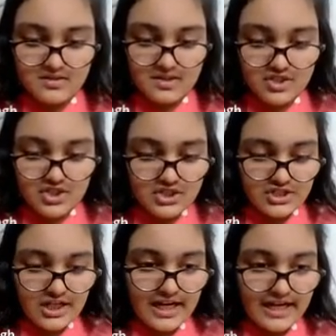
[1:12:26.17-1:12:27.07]
You can change
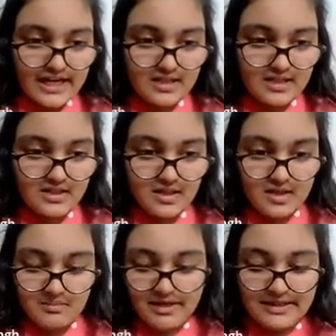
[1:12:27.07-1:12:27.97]
the height,
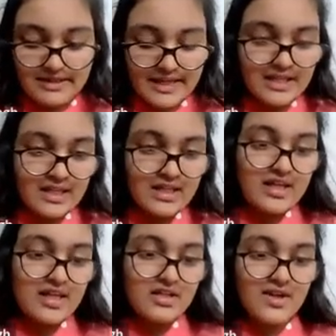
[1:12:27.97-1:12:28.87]
but then
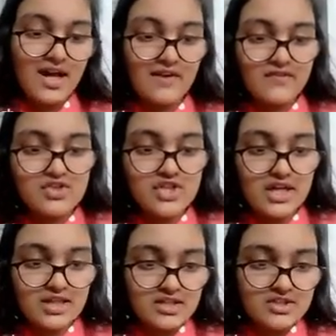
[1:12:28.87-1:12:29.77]
you will have to
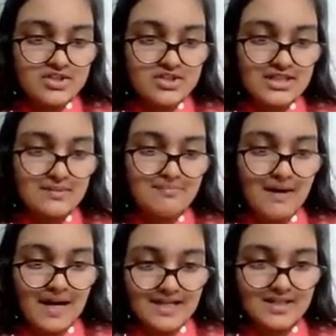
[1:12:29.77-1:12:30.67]
change the
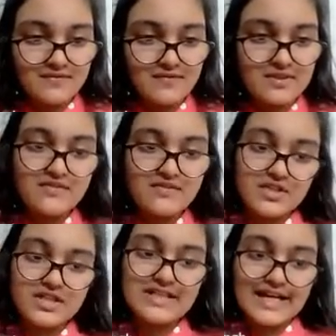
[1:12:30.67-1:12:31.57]
padding for the
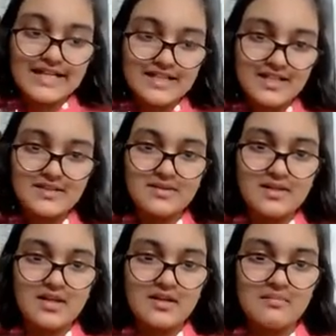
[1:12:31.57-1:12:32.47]
footer title,
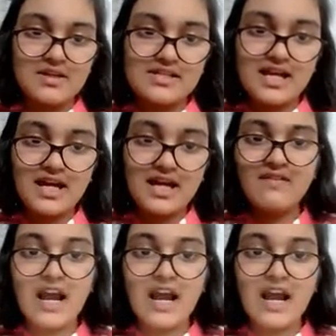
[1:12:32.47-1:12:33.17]
because I have